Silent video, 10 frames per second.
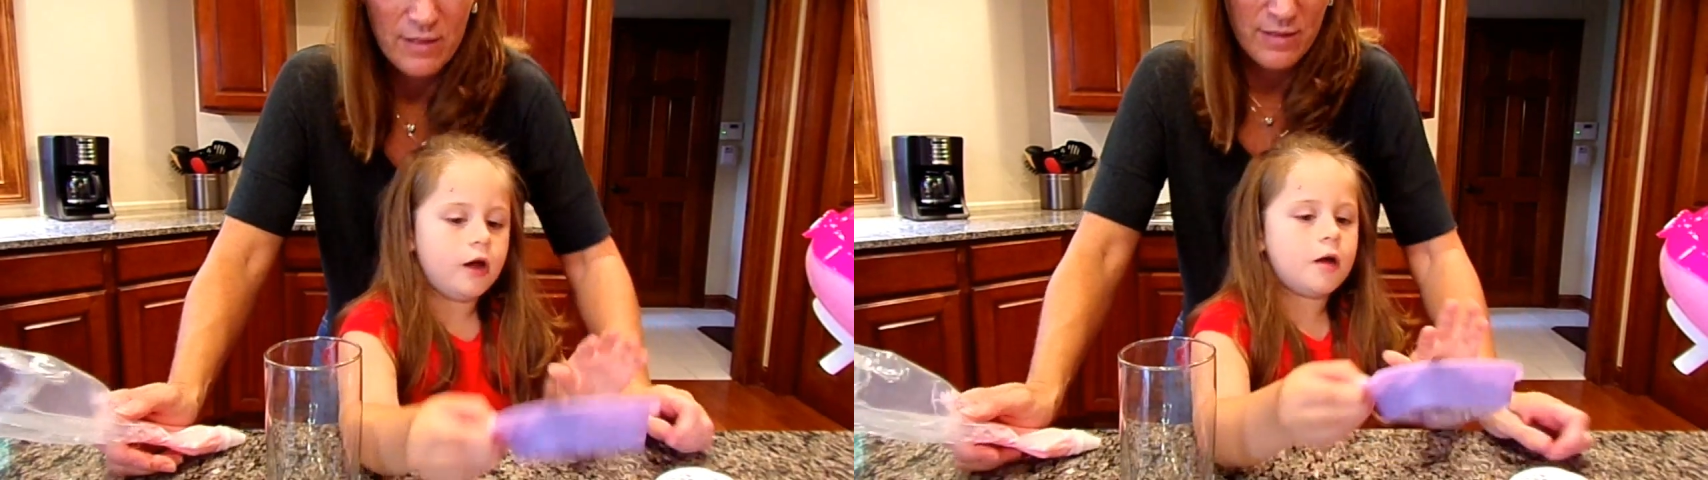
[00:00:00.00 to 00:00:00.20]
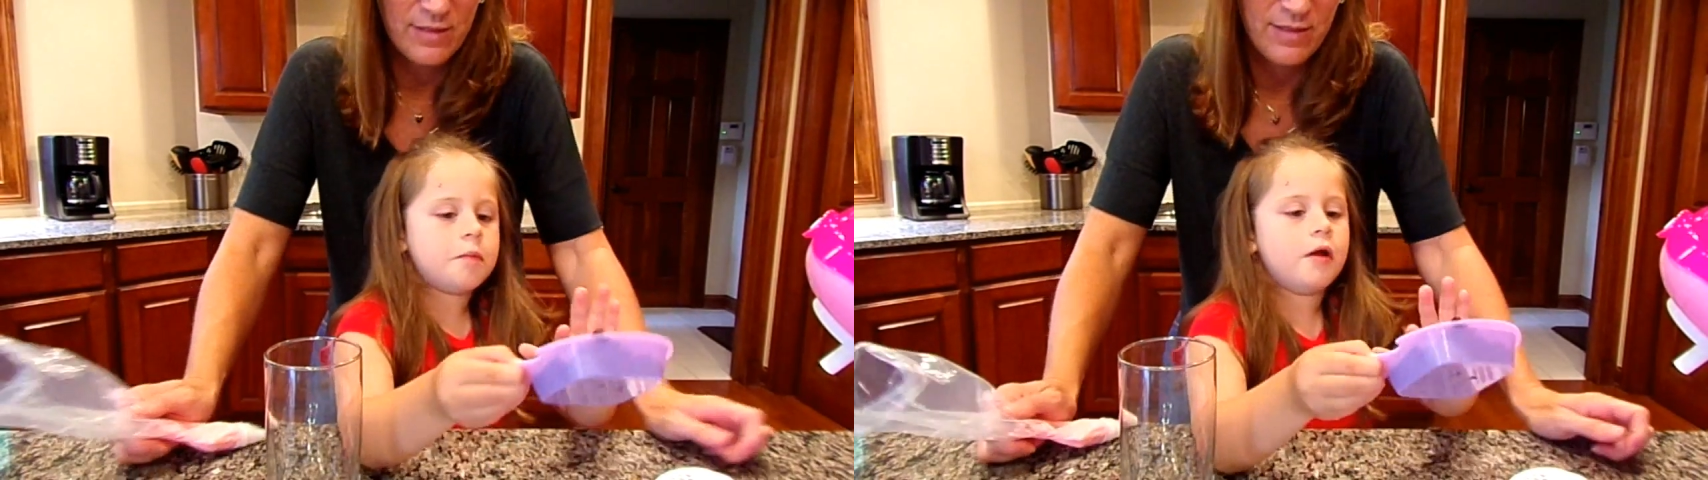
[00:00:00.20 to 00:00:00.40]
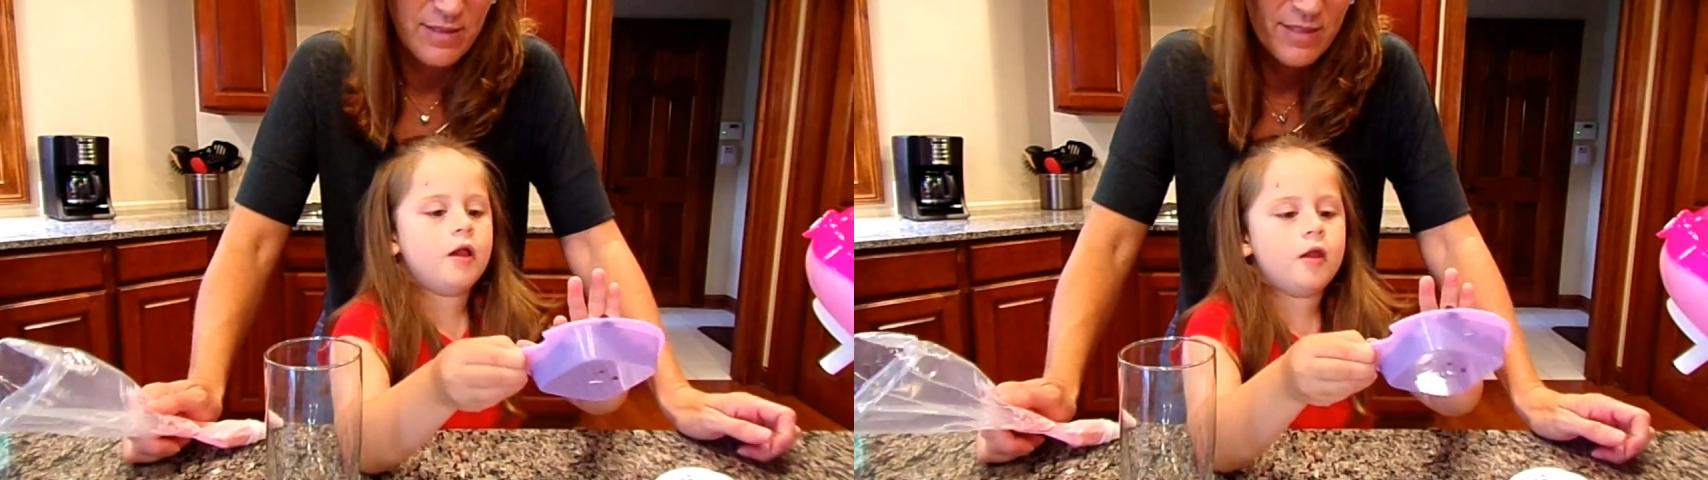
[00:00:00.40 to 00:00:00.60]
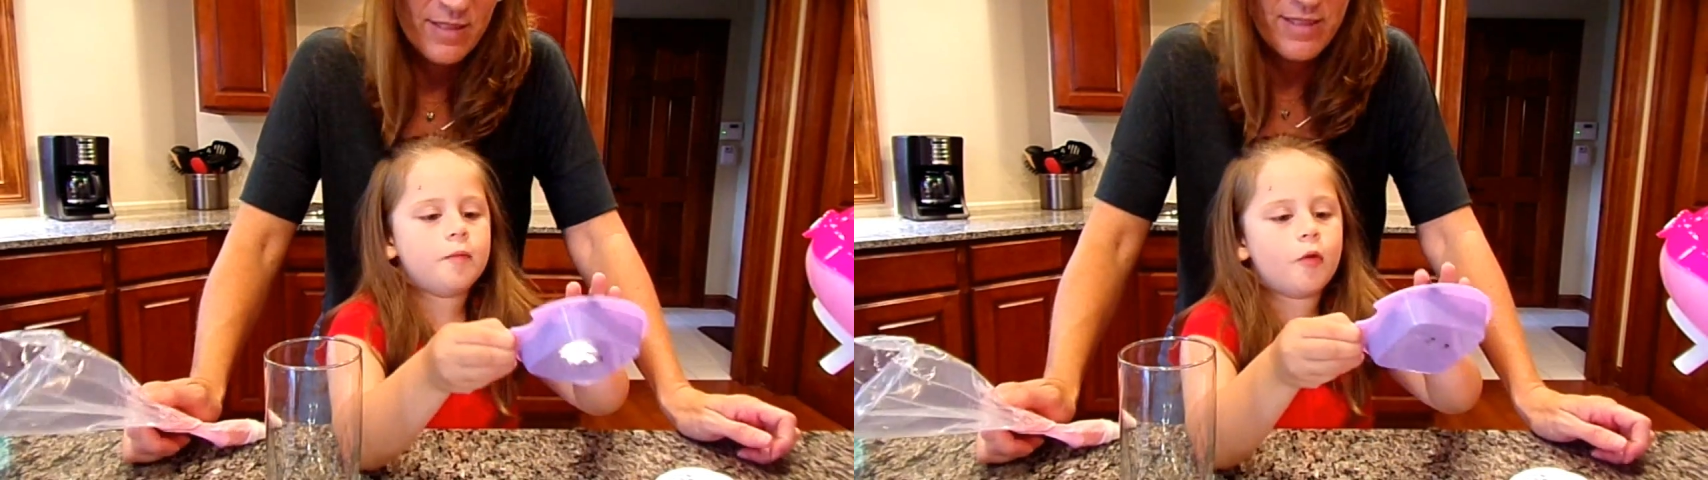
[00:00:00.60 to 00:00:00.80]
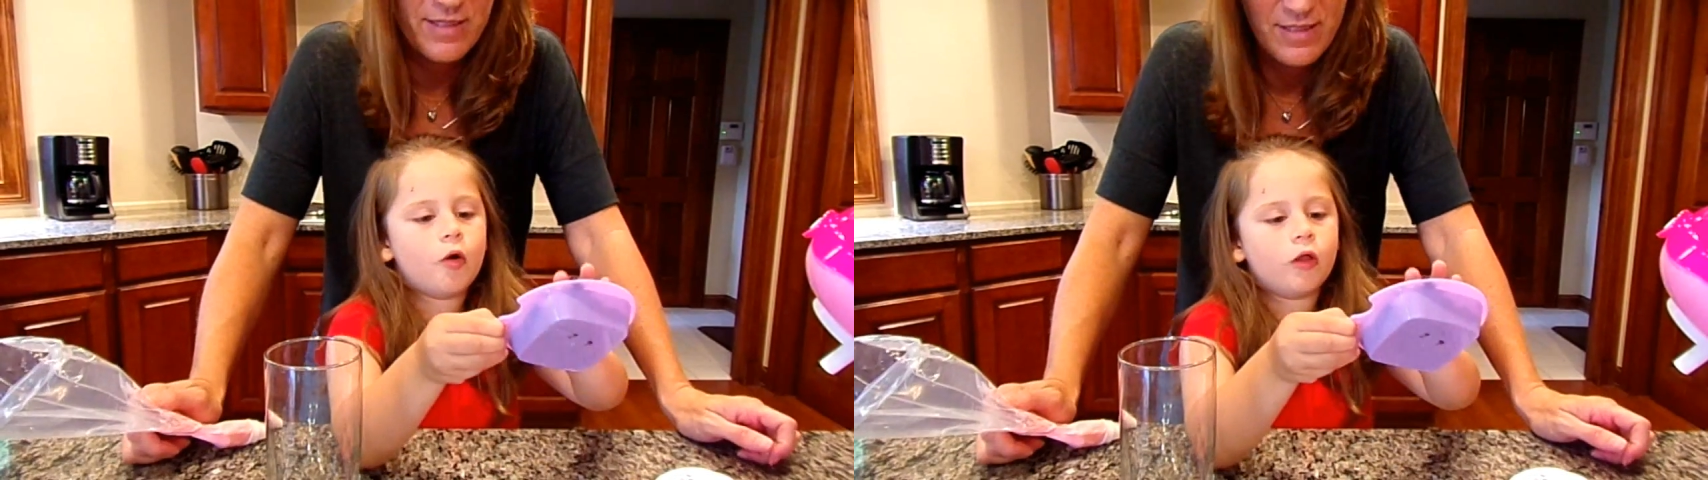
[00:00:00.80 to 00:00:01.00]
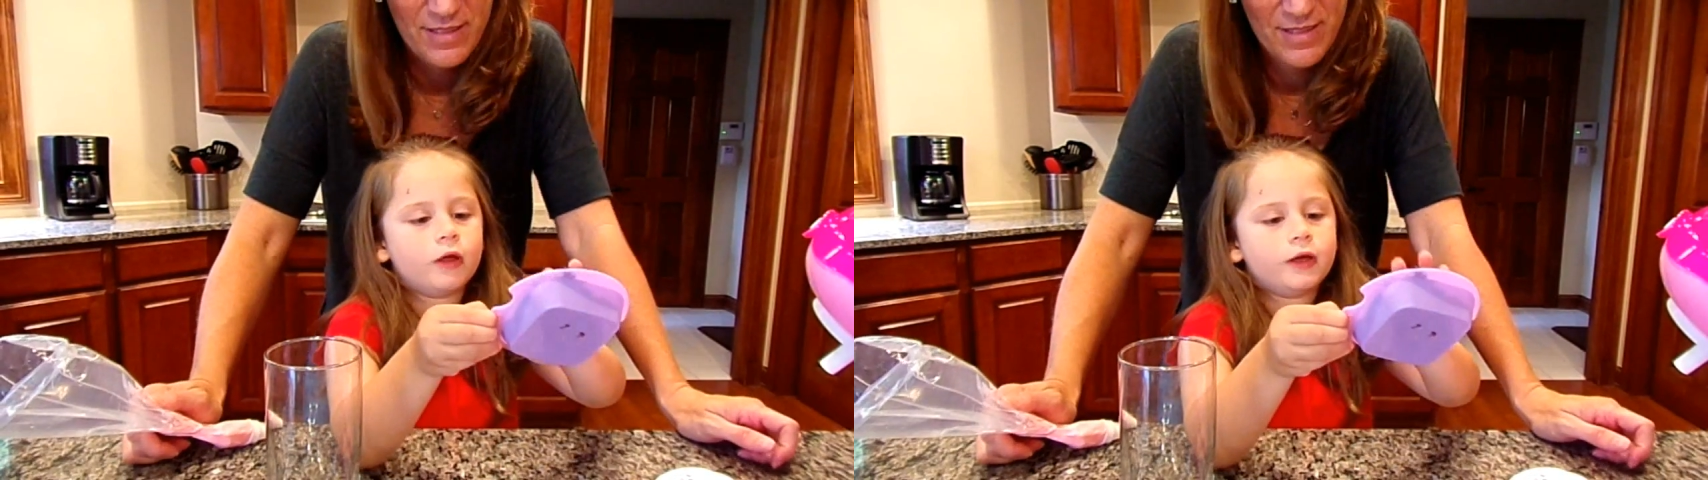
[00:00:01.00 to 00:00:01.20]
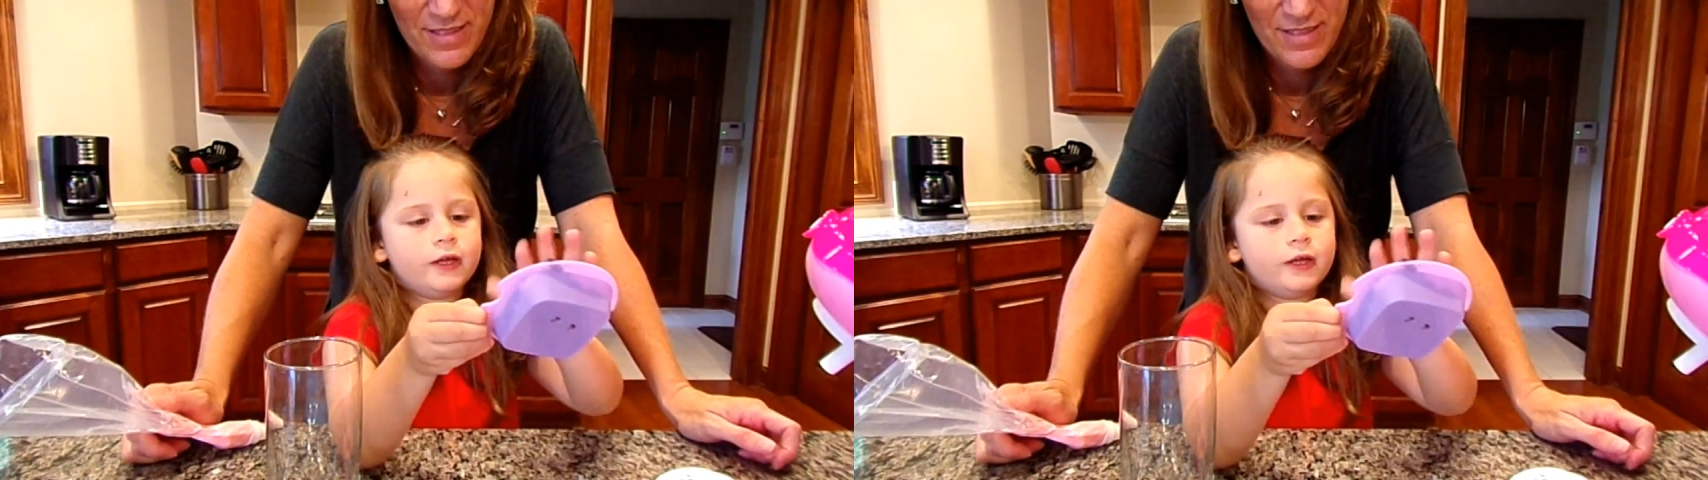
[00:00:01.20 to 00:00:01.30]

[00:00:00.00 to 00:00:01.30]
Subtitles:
Our brownie bowl